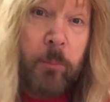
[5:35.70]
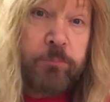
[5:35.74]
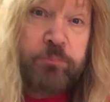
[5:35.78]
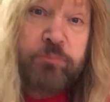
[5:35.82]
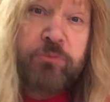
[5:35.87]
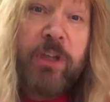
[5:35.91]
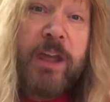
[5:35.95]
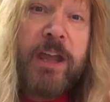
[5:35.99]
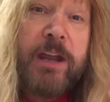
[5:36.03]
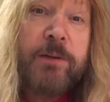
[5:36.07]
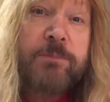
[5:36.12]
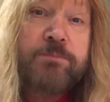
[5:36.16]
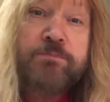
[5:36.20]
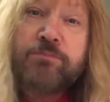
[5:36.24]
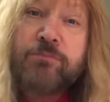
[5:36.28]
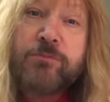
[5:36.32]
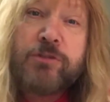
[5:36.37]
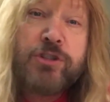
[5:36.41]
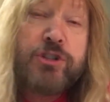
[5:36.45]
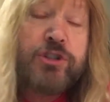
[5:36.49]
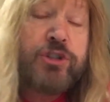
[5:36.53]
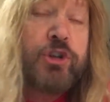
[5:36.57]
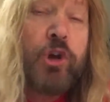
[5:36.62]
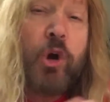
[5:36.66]
They
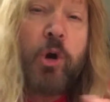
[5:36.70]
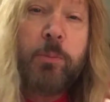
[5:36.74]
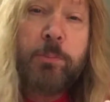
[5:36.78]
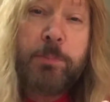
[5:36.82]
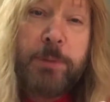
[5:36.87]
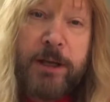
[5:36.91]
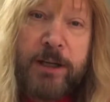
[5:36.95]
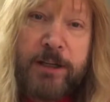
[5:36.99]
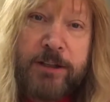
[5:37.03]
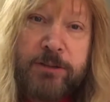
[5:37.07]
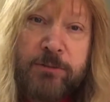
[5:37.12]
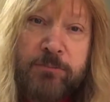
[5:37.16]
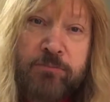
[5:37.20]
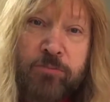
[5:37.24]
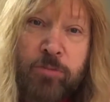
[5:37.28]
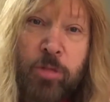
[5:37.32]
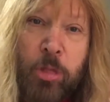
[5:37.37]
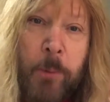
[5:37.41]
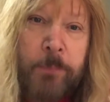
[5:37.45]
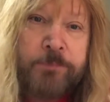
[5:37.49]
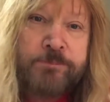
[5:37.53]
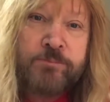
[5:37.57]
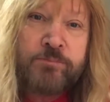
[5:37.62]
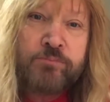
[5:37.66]
so beat
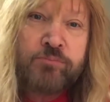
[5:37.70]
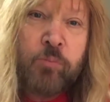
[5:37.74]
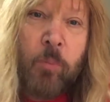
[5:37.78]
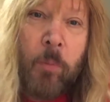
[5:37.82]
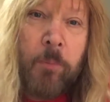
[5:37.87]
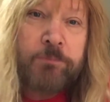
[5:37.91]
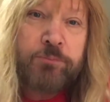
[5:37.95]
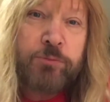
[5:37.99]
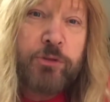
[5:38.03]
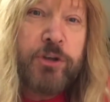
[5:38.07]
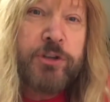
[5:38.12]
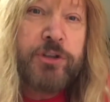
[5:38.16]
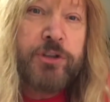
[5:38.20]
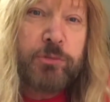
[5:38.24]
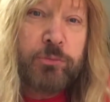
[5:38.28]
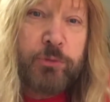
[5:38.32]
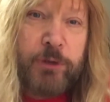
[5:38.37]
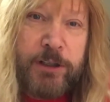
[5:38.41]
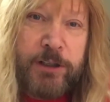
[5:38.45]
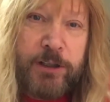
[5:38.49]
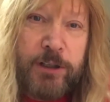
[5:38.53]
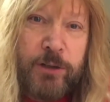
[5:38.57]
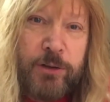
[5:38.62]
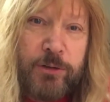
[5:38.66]
the
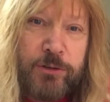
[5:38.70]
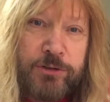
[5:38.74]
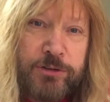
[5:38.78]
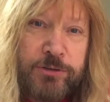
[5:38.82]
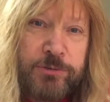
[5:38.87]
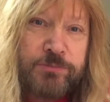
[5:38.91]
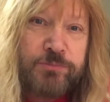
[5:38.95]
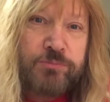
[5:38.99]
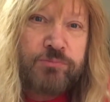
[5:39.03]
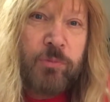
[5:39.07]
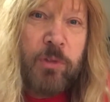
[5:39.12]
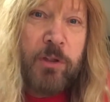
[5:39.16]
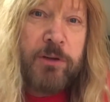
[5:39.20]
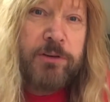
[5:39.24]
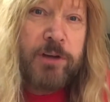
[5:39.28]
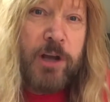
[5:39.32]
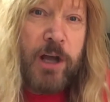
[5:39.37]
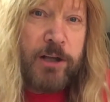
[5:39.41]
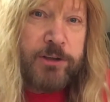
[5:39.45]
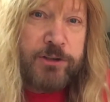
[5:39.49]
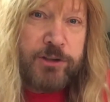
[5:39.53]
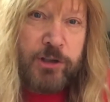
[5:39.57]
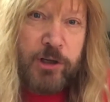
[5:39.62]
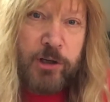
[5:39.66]
Doritos
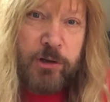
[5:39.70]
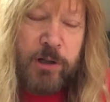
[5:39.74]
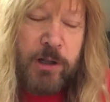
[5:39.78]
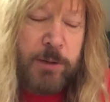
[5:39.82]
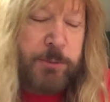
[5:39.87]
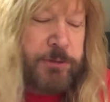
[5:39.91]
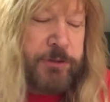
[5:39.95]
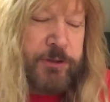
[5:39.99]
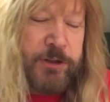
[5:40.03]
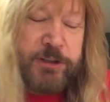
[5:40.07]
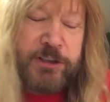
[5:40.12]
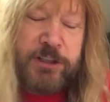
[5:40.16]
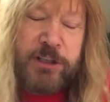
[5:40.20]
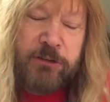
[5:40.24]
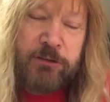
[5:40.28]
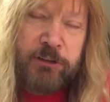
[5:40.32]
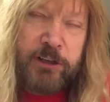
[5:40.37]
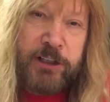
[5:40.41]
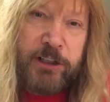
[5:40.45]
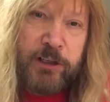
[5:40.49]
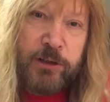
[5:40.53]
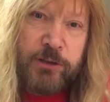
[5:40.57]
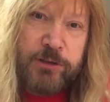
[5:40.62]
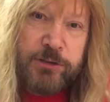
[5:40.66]
Nacho. I mean, the
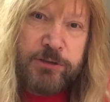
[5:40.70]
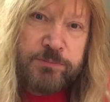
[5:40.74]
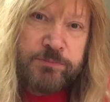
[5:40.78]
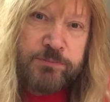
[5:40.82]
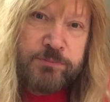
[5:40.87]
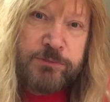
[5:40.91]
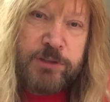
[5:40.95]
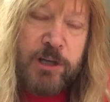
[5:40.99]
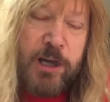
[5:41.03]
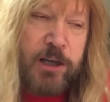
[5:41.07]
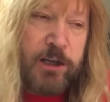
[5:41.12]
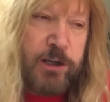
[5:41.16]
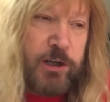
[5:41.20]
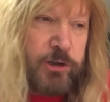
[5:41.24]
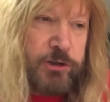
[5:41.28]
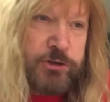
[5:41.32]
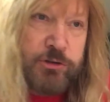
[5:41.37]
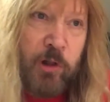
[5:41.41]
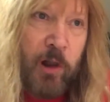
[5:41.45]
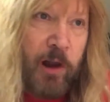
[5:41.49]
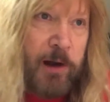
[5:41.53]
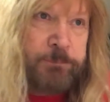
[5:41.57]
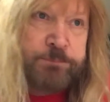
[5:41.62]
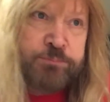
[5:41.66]
Doritos
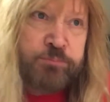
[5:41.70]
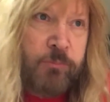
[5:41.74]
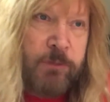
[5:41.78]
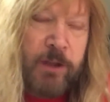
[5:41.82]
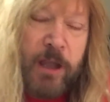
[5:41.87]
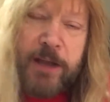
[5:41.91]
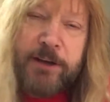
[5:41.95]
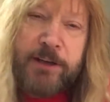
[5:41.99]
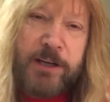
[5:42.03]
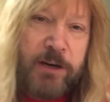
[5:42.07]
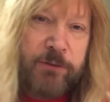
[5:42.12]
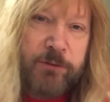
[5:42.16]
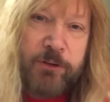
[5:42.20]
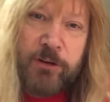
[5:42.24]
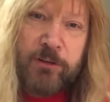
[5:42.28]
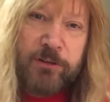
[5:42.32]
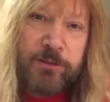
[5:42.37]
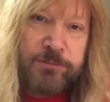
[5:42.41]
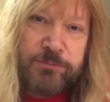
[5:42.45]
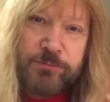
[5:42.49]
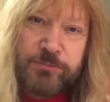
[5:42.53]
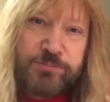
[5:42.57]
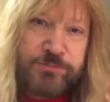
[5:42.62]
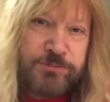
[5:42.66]
tacos. I
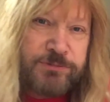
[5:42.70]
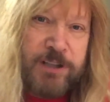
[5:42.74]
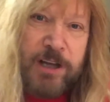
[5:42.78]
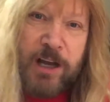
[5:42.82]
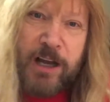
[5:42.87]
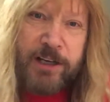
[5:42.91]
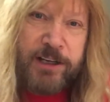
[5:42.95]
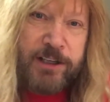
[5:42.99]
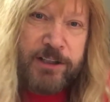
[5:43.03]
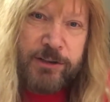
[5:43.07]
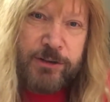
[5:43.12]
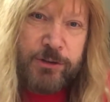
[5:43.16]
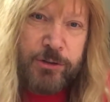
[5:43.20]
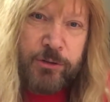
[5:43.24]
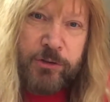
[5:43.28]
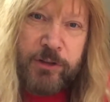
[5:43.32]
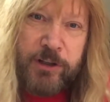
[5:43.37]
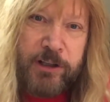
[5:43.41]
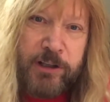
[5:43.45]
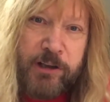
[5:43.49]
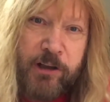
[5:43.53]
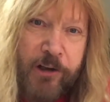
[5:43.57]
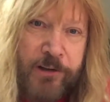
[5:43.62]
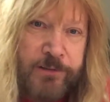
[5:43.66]
never got into
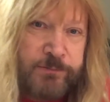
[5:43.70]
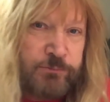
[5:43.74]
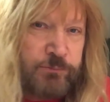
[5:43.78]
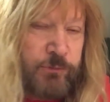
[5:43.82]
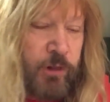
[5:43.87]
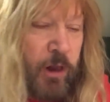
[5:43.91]
the